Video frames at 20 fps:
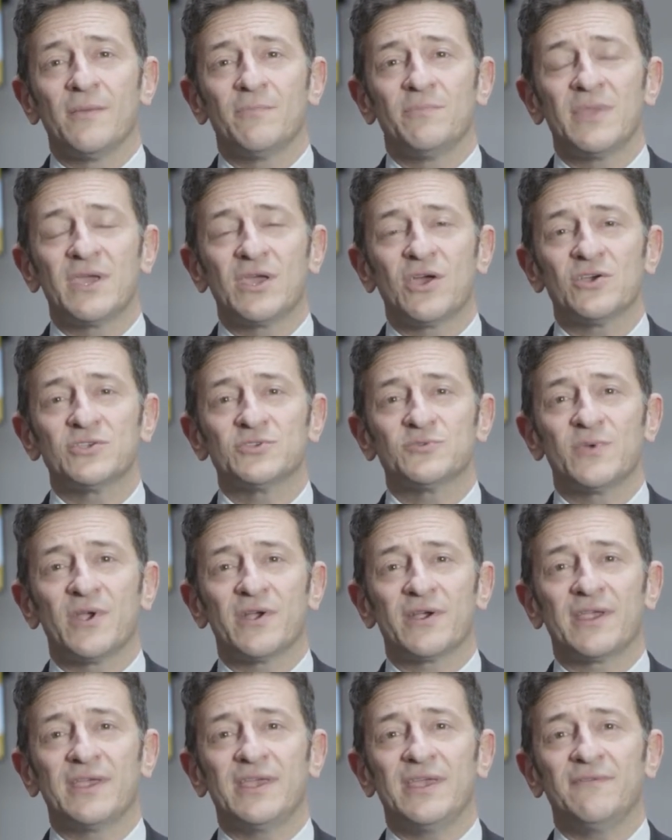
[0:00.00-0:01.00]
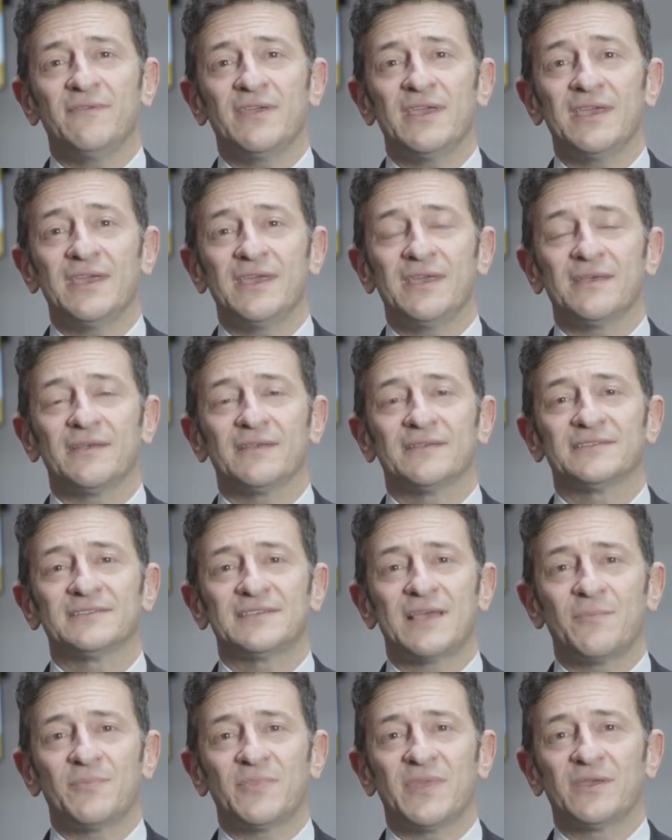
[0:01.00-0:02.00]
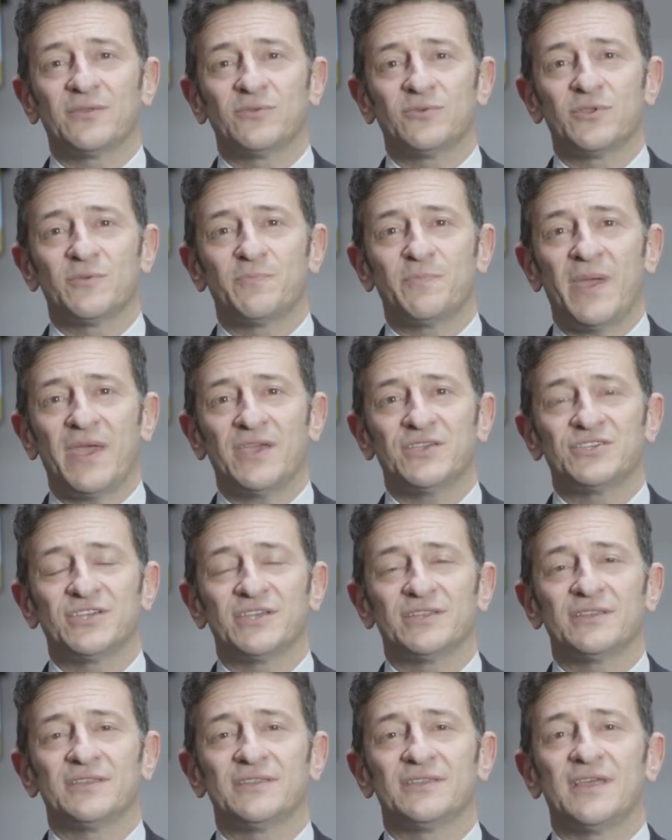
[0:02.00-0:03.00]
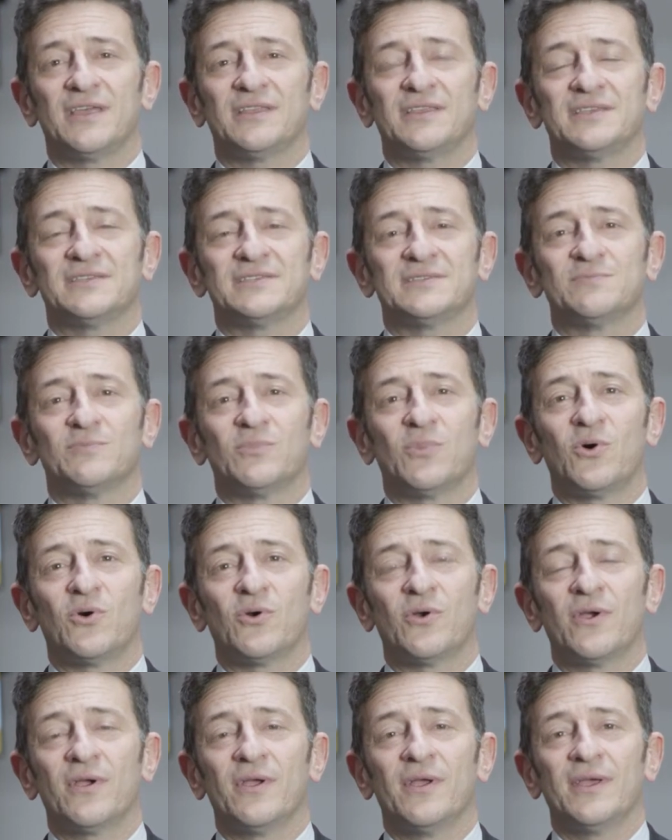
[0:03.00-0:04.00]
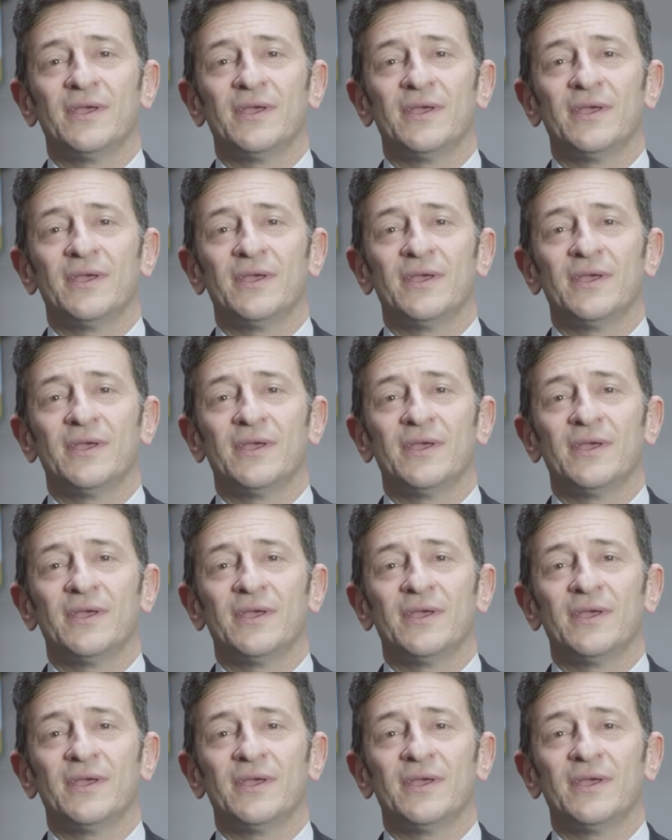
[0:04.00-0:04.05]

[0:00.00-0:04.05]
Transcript: because we are giving something to the patient that is more